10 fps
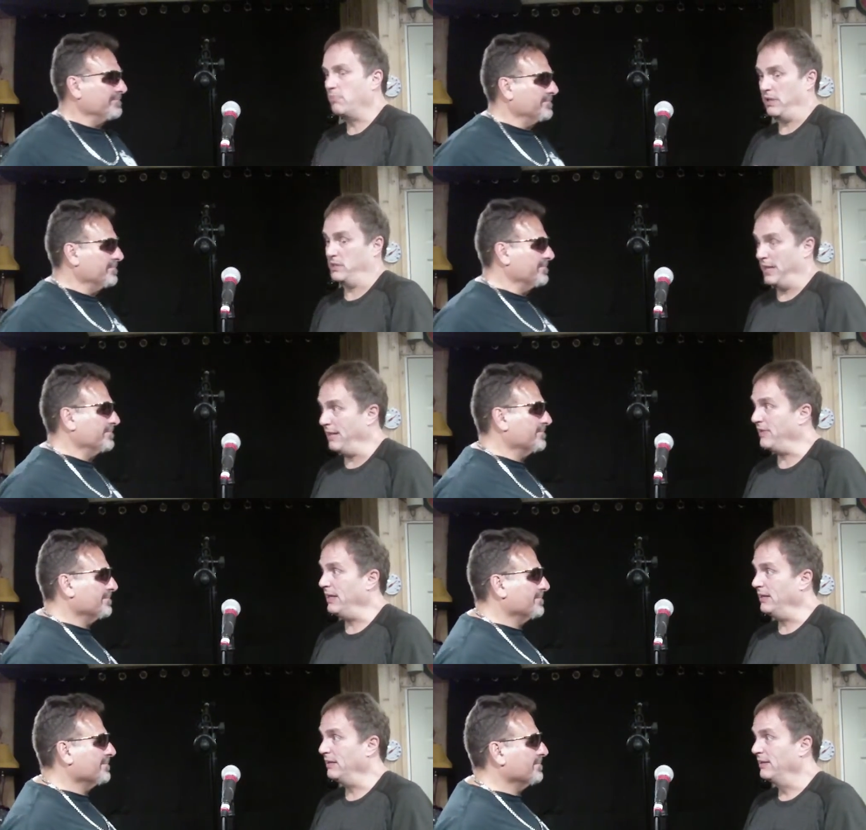Speaker 1: but it's heavy.
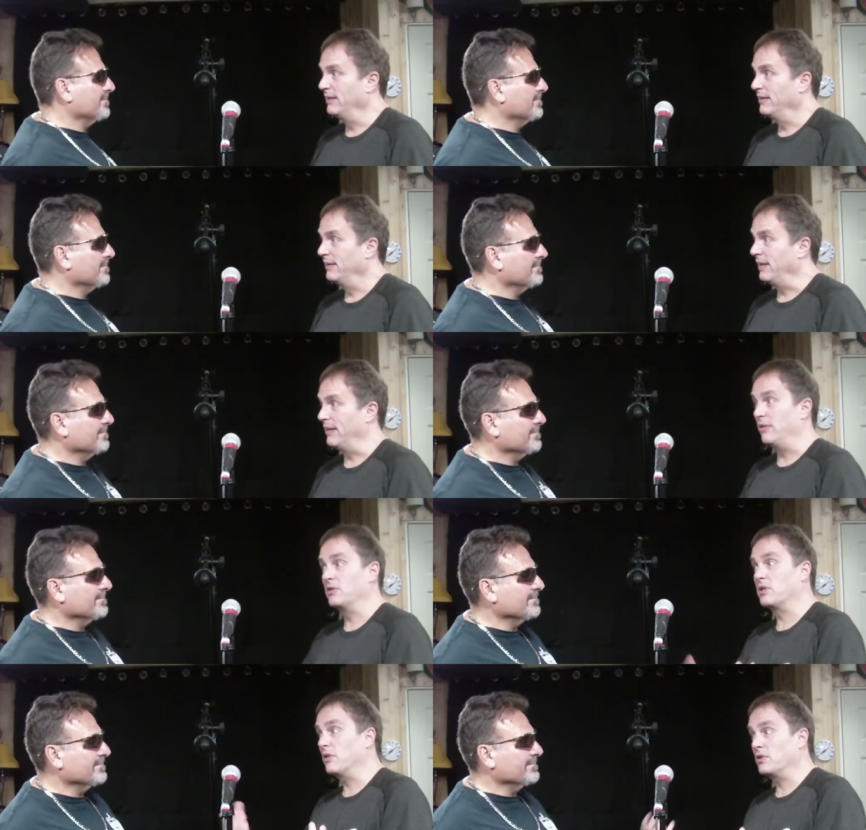And then
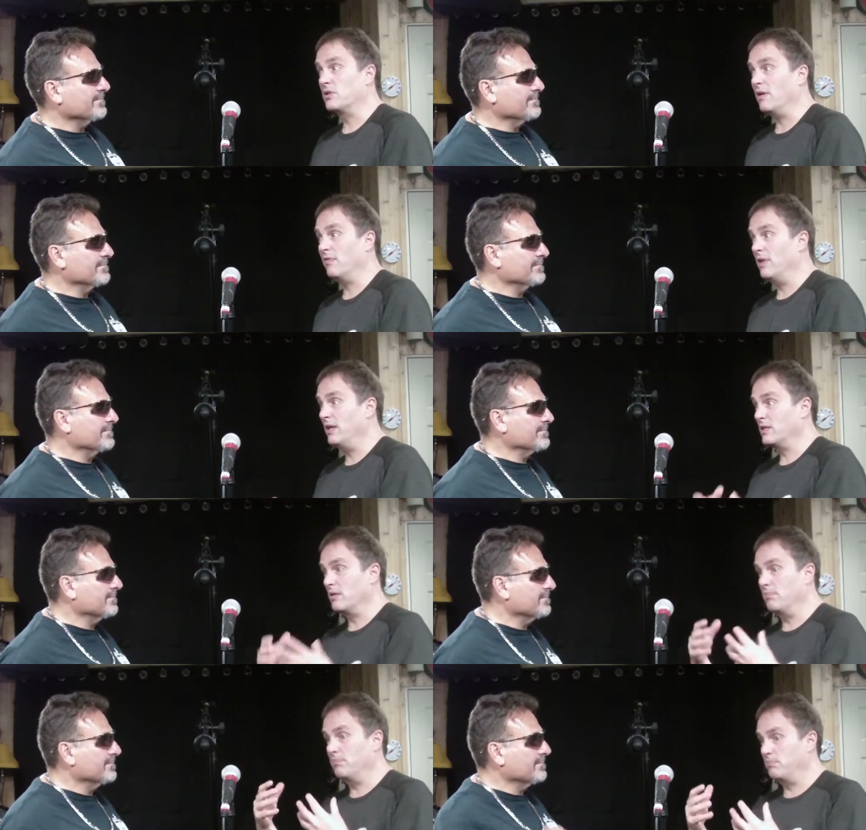there's other stuff that is
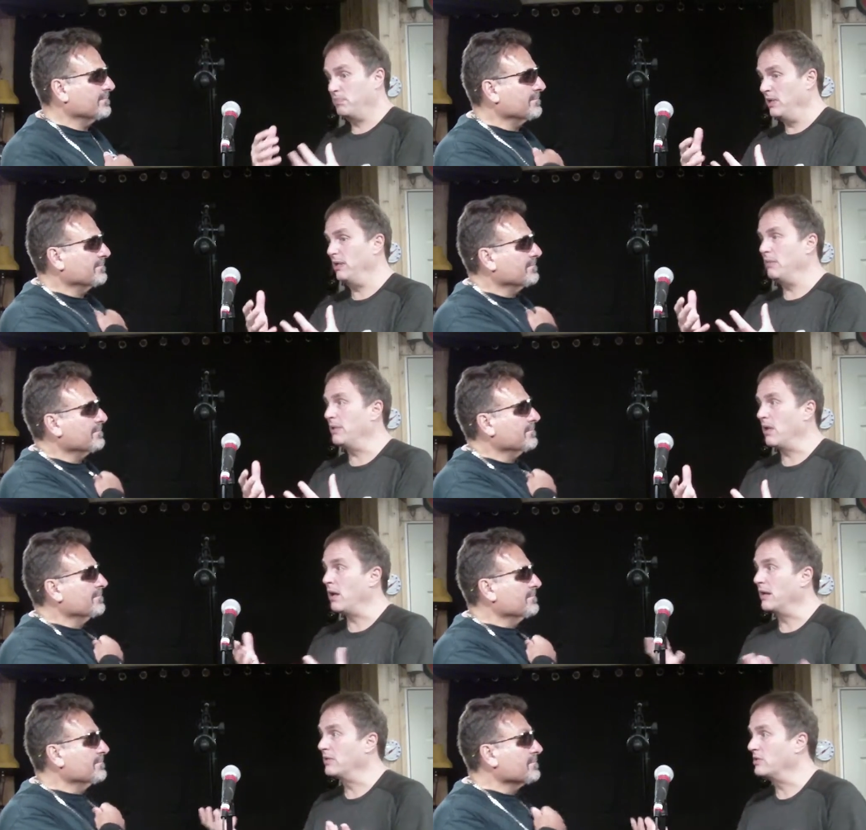completely
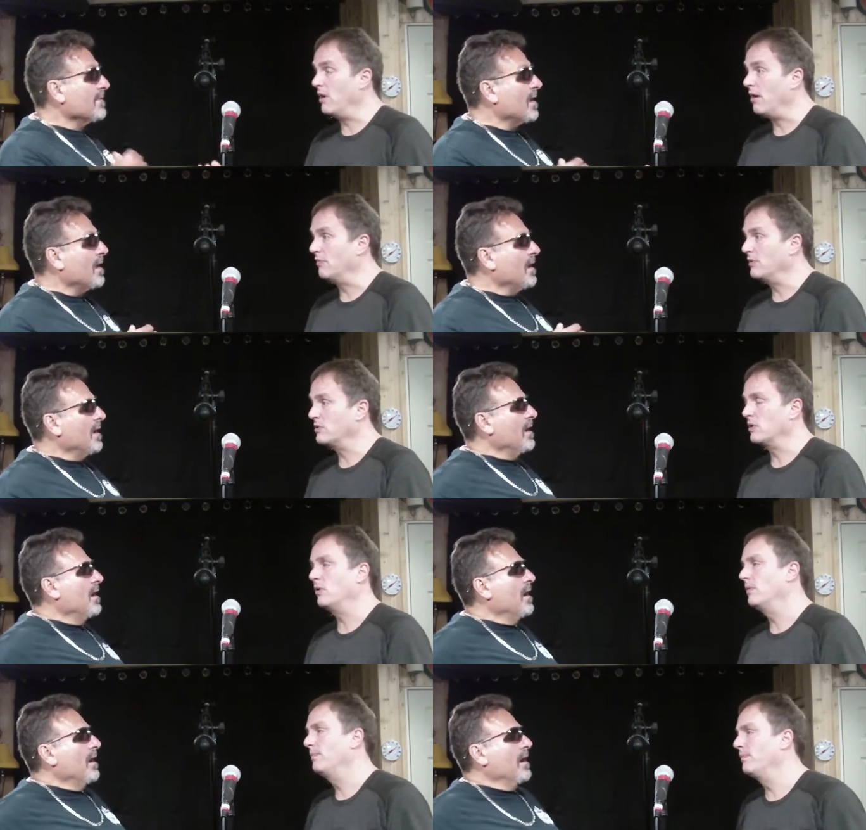melodic and soft.
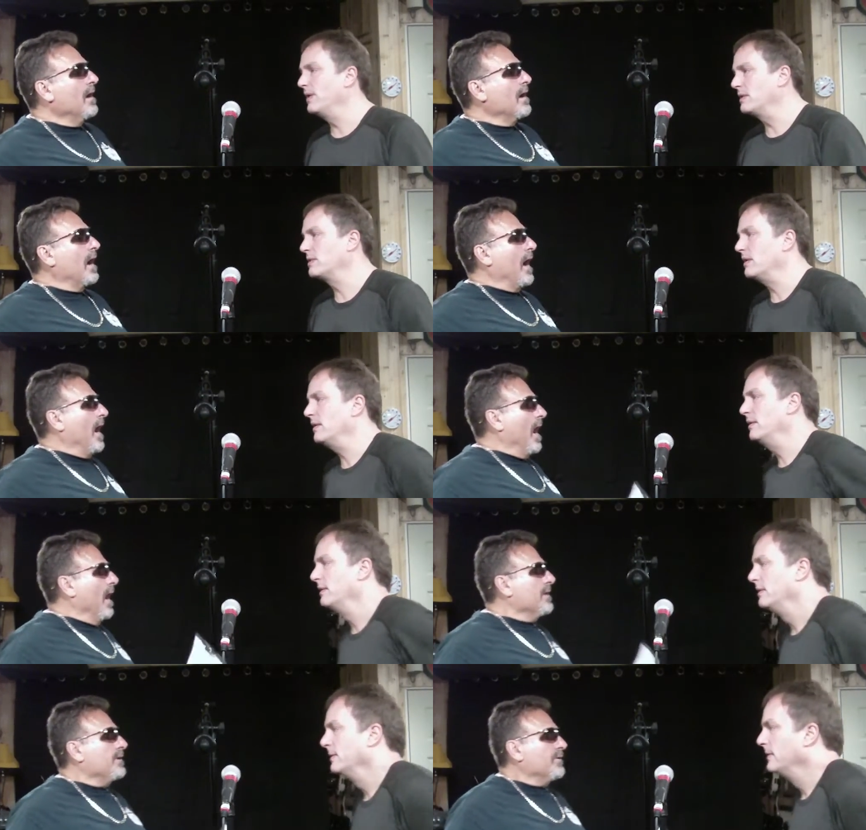So it's. Uh,
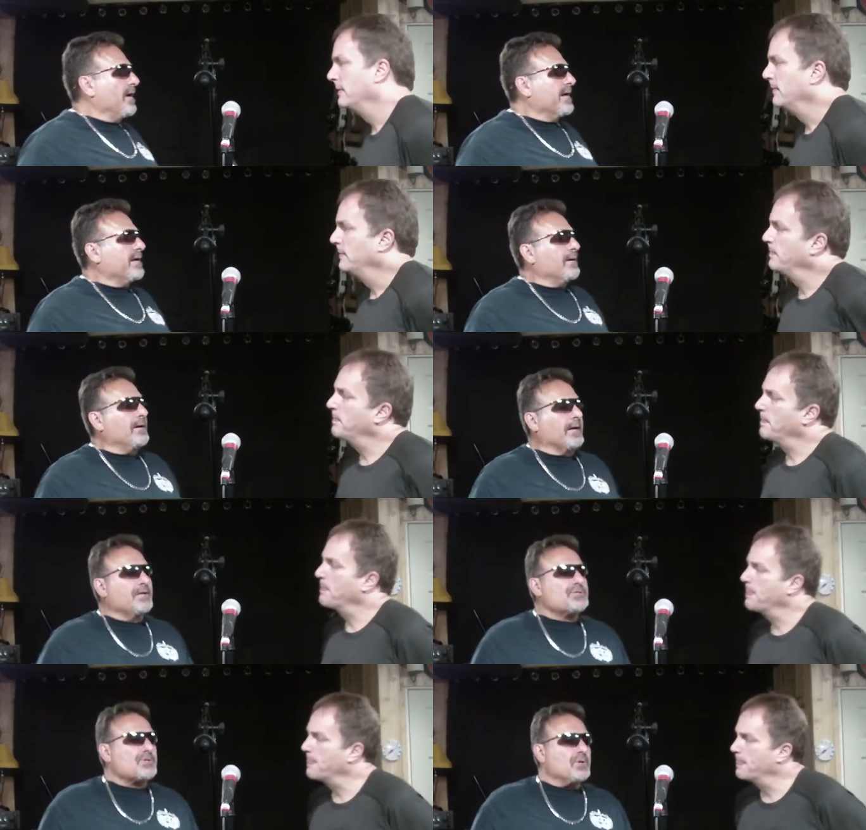
Speaker 2: you had an
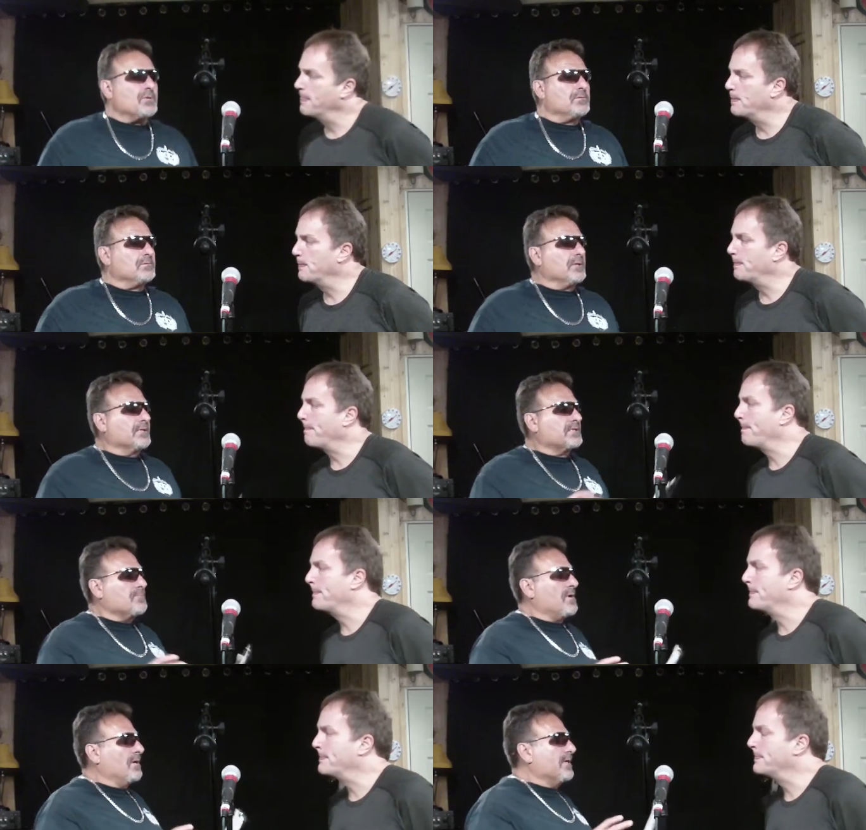intro, a
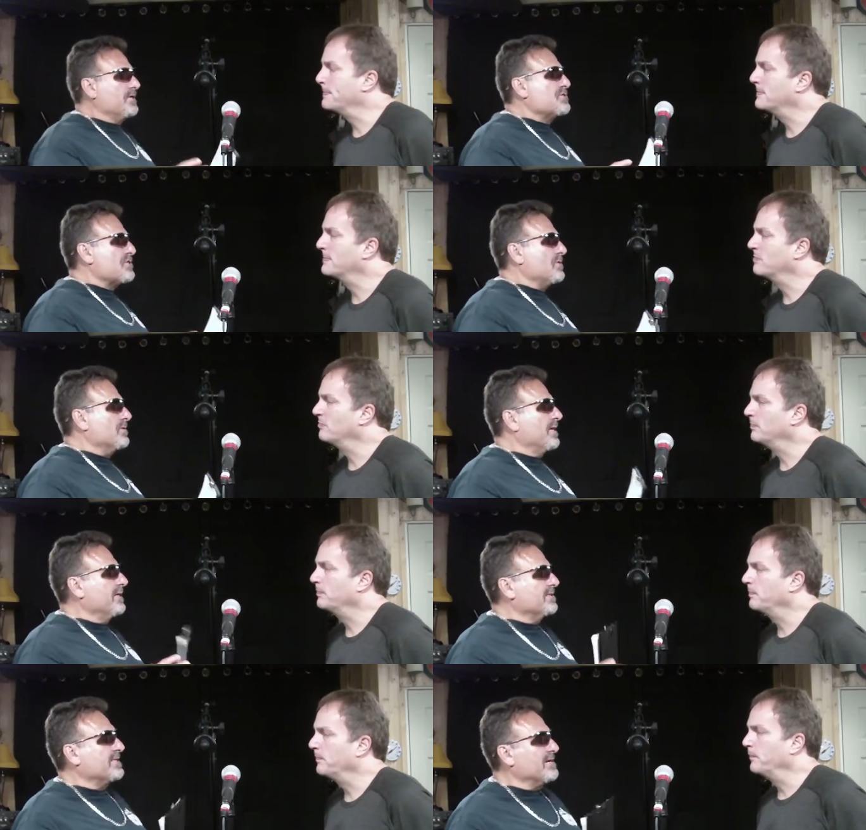small intro that
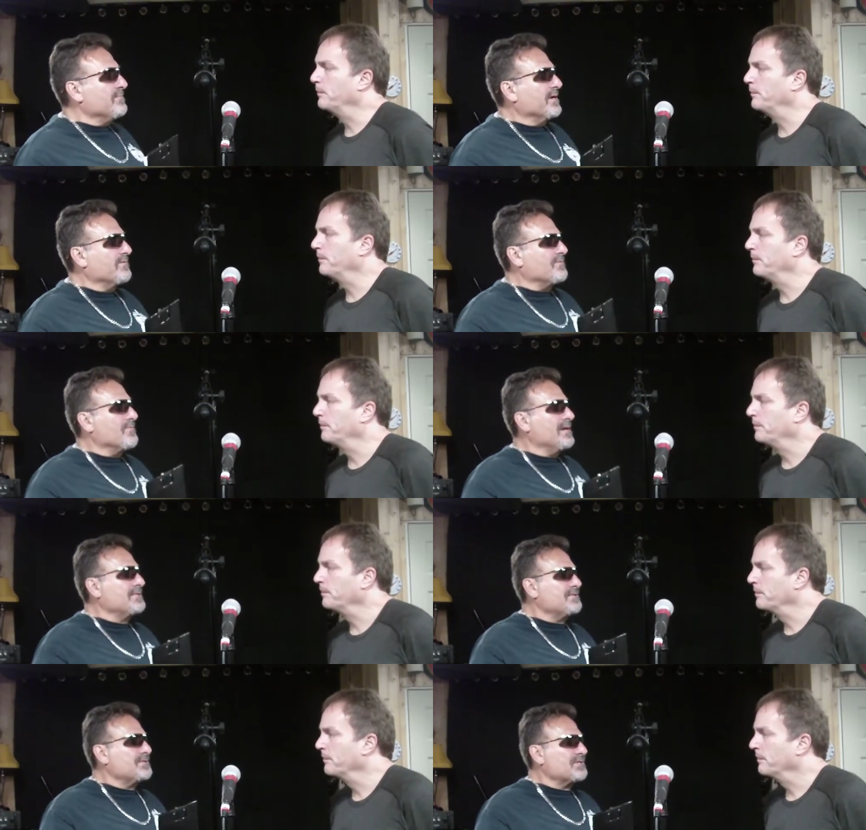you sent me through
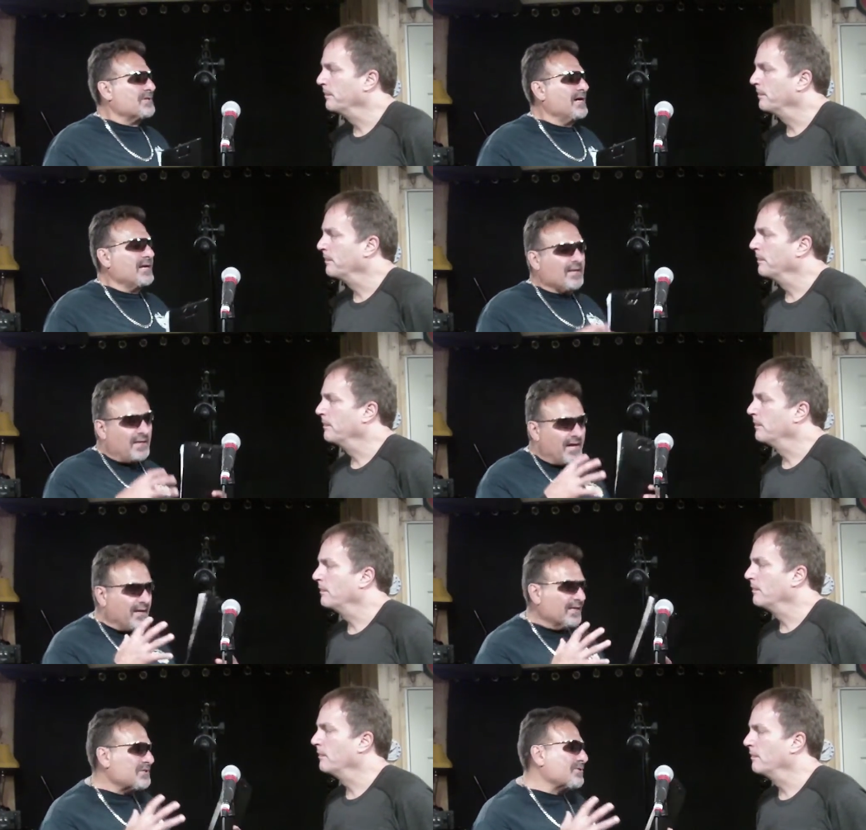Messenger had a lot of
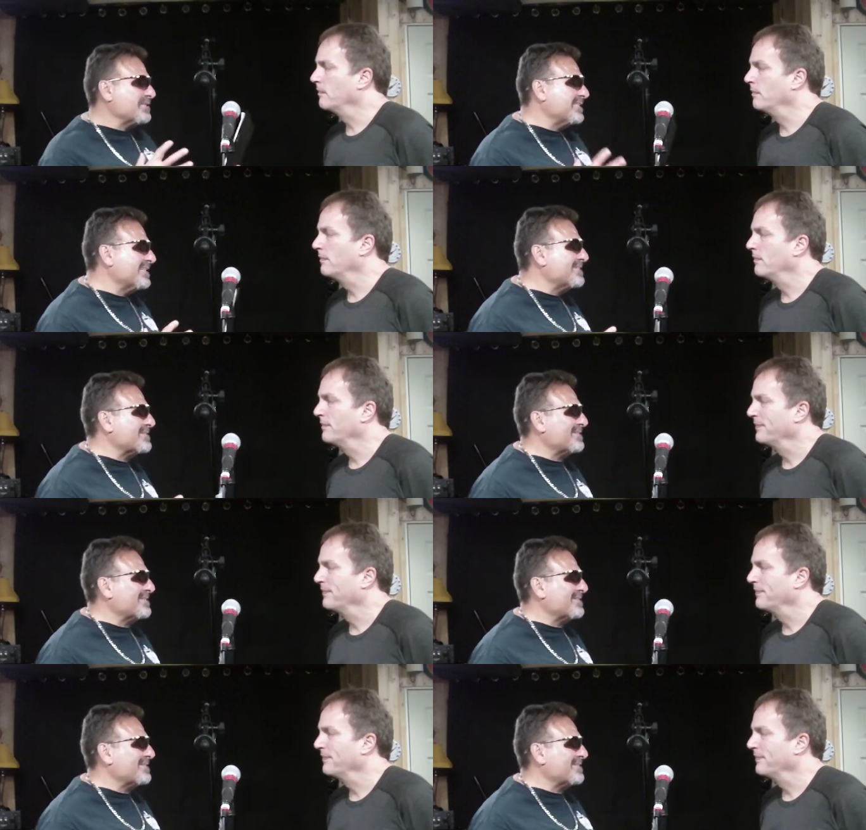electricity to